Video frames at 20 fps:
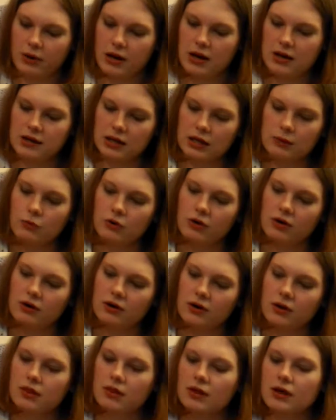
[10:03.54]
brand name on it
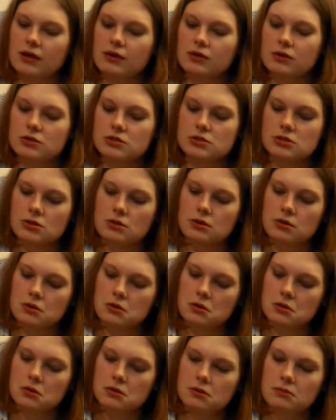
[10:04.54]
or anything either, so.
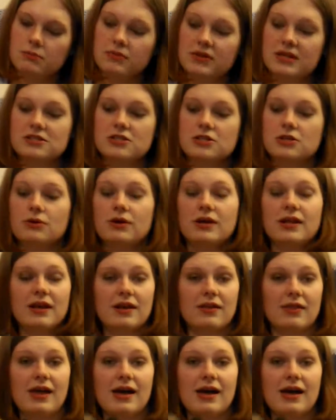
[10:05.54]
But that's cute, I like